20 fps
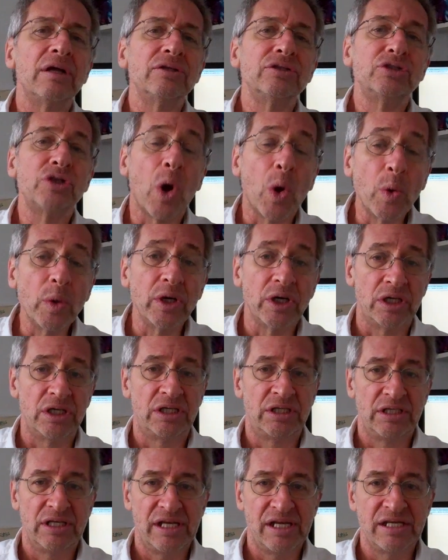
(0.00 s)

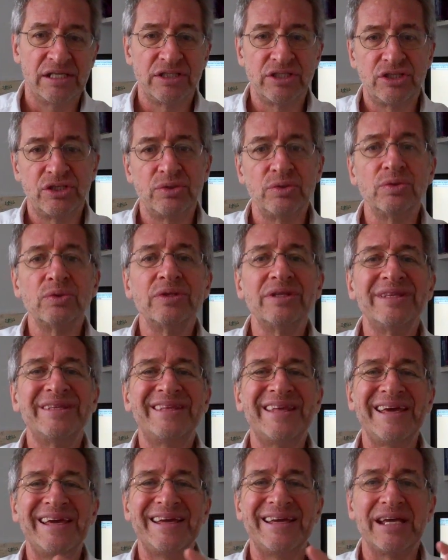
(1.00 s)
donor, into
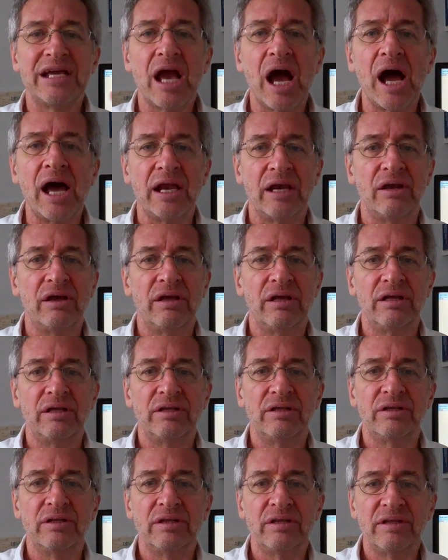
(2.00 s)
the gut
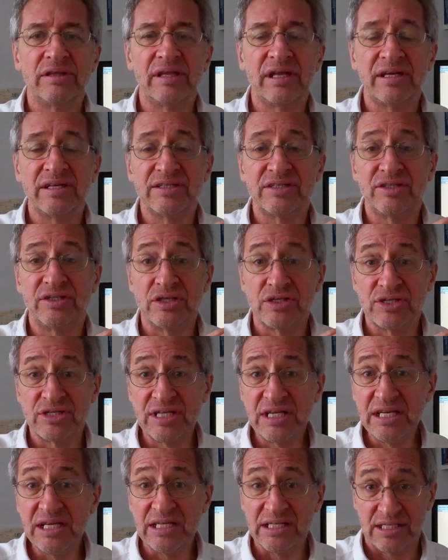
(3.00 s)
that is
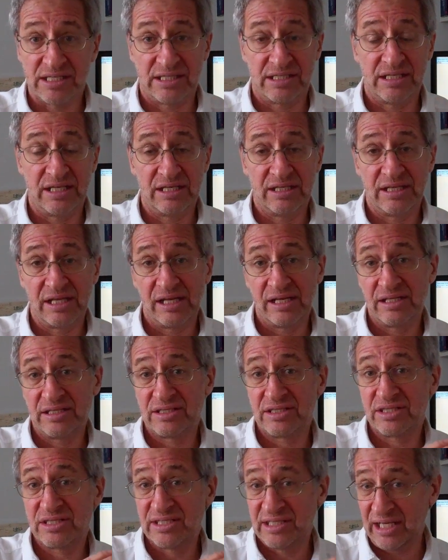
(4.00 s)
diseased, that is
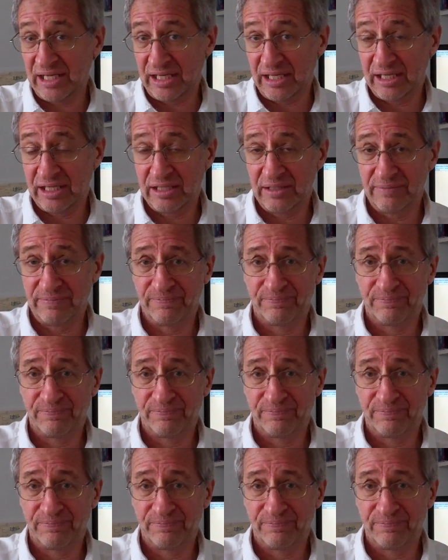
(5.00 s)
sick.